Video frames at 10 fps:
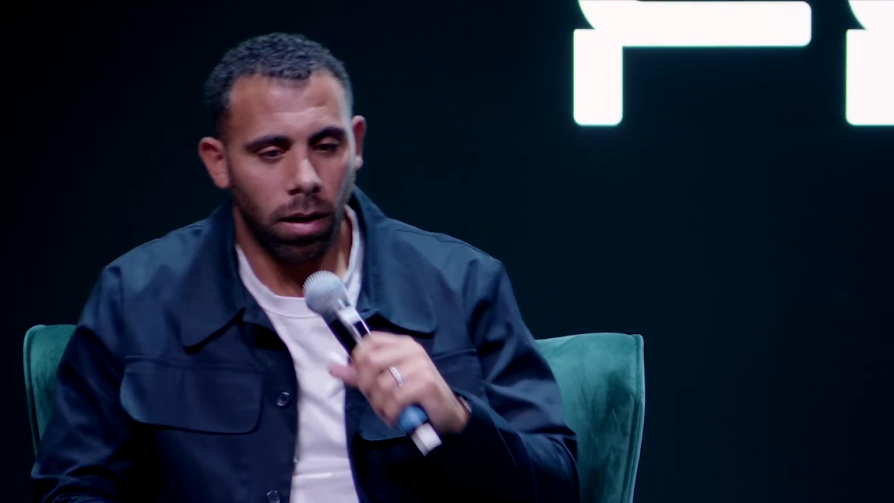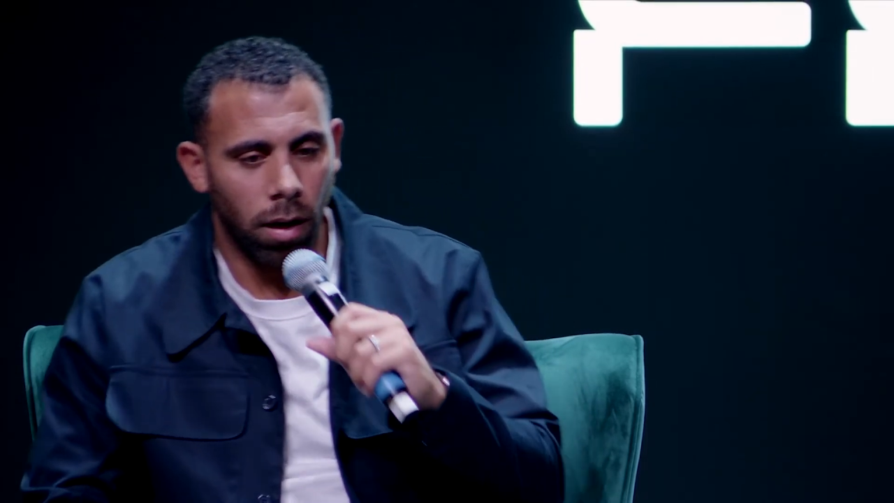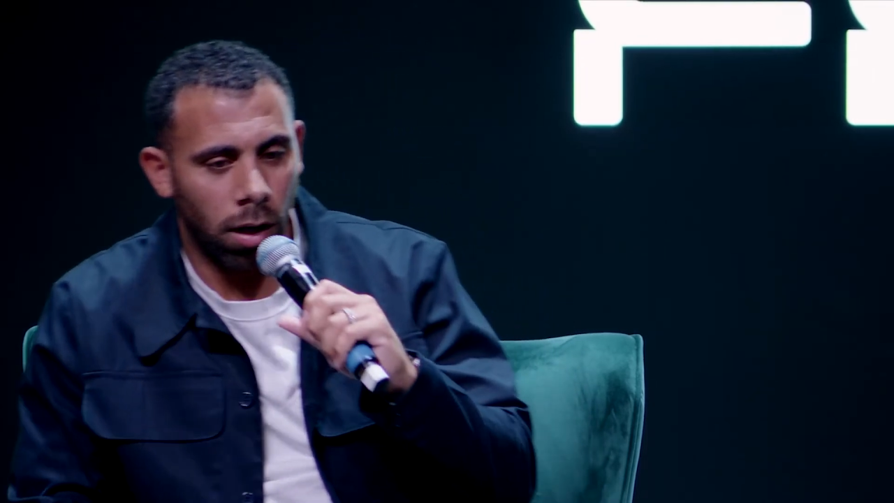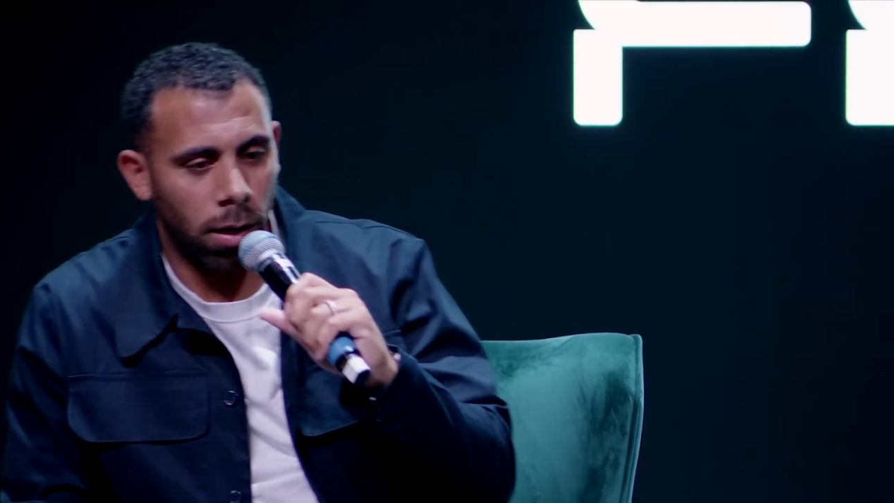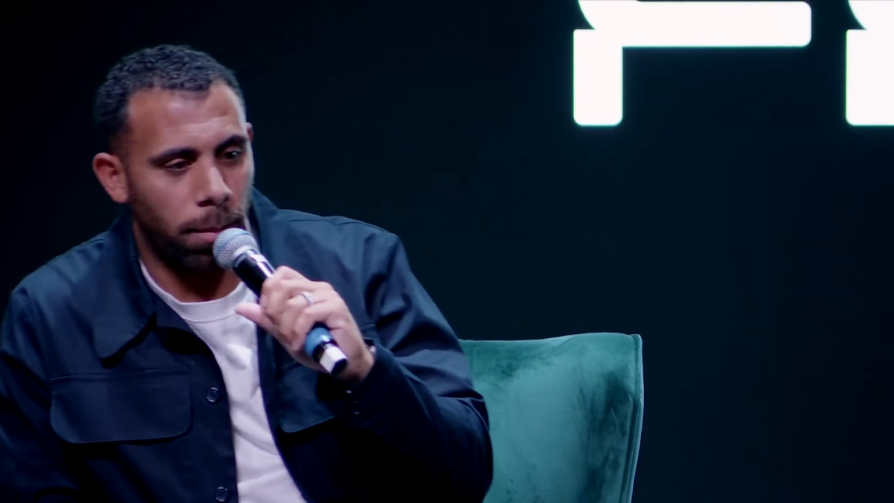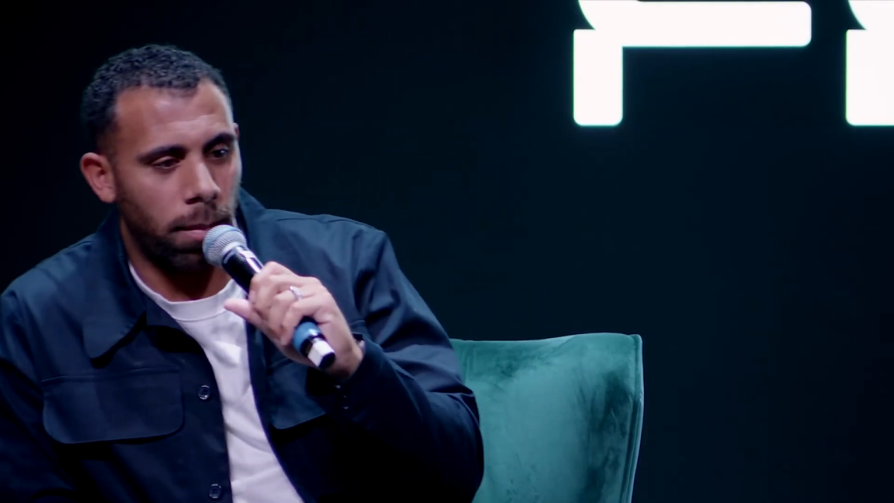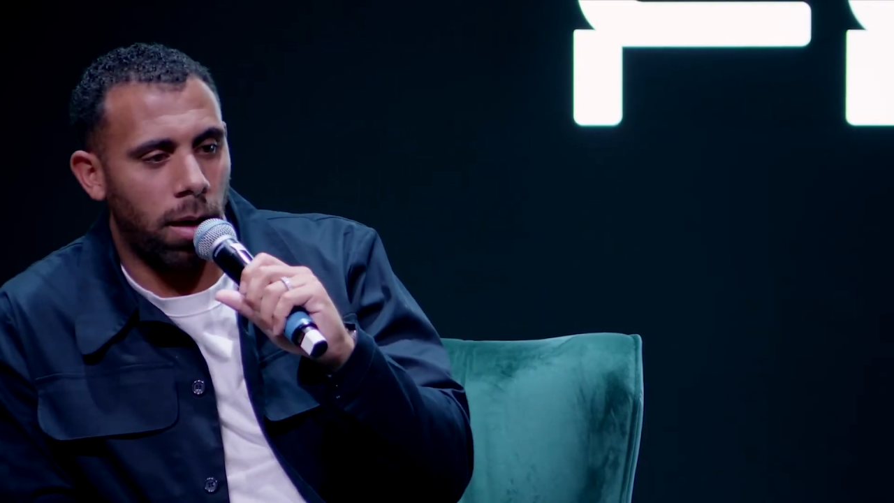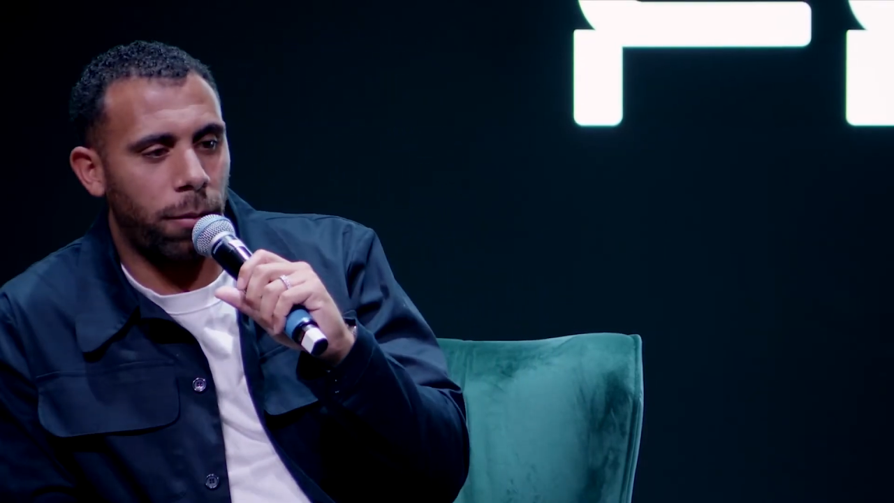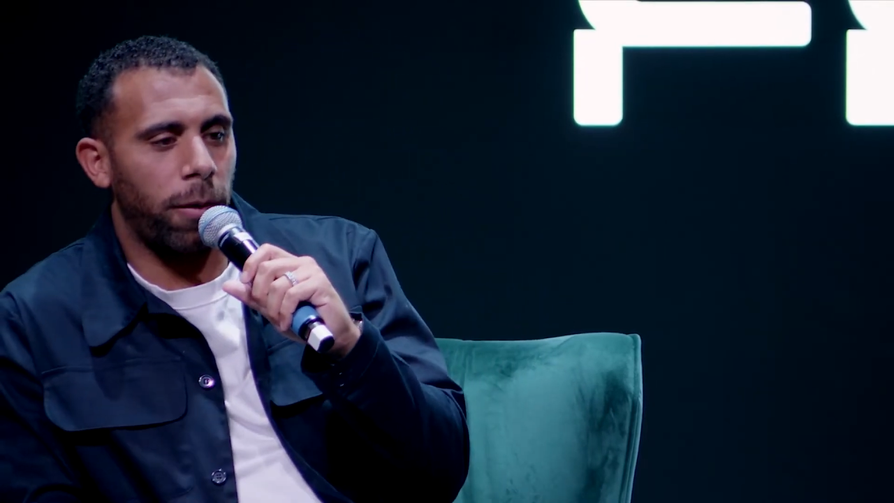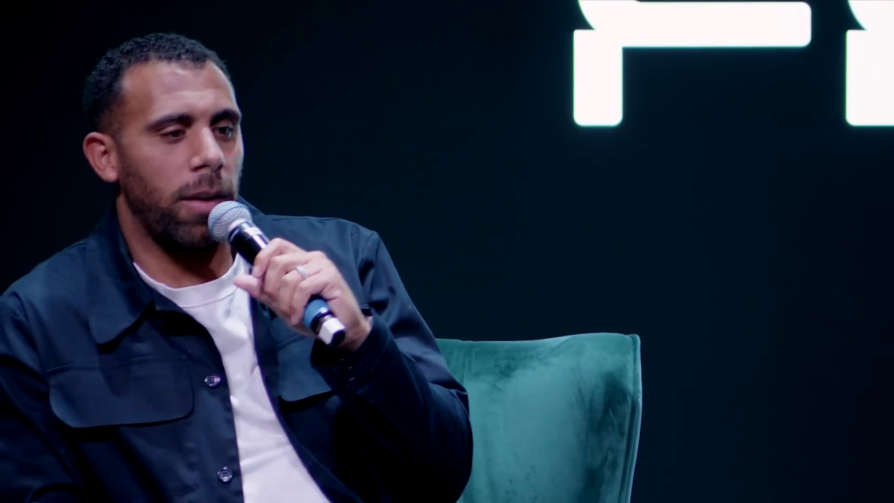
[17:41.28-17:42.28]

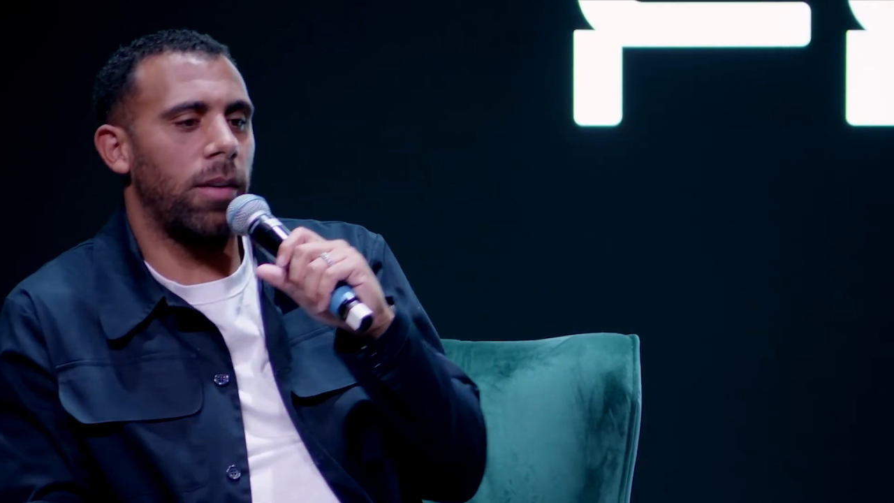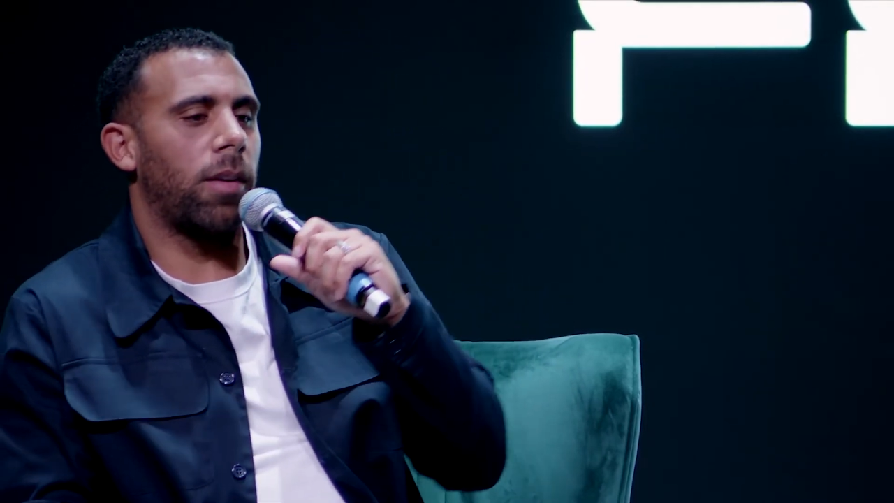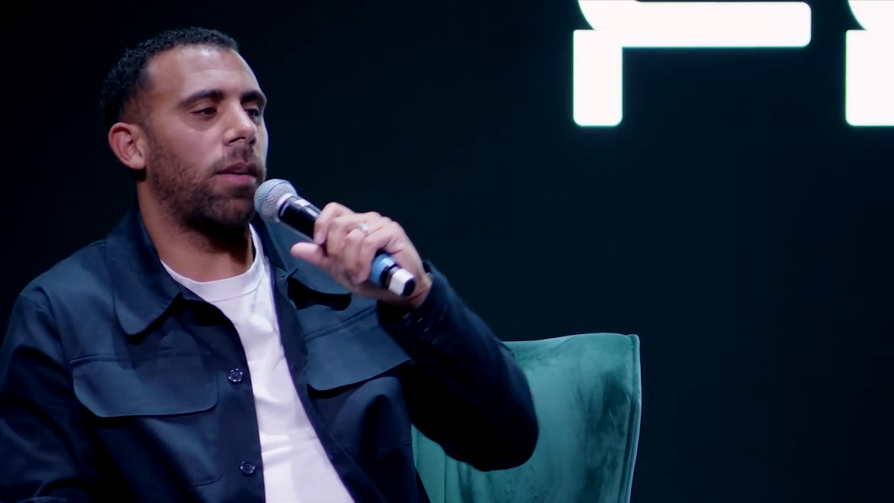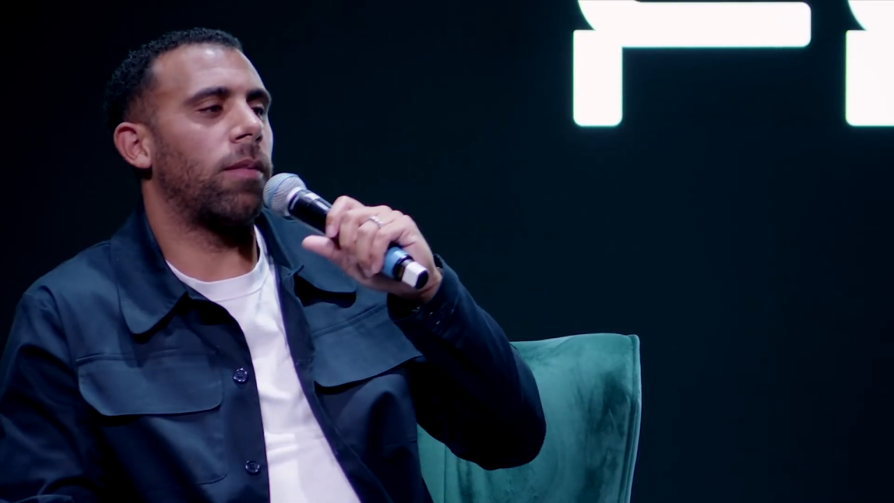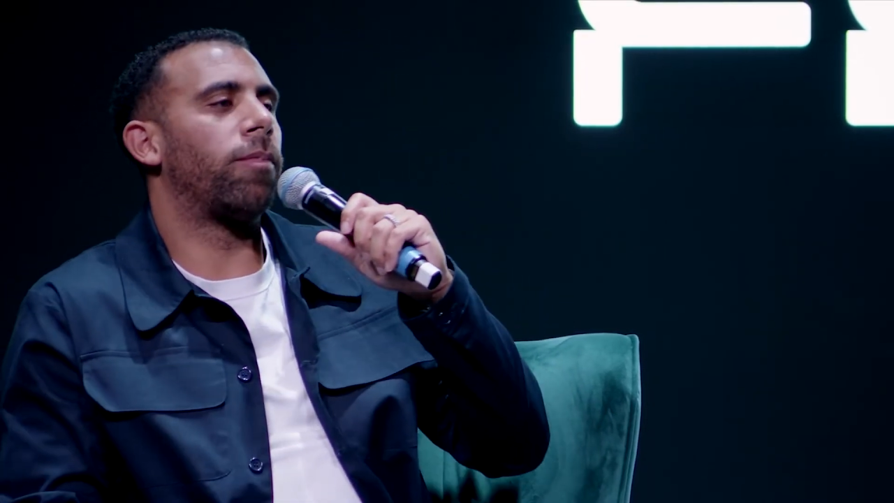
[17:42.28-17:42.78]
I think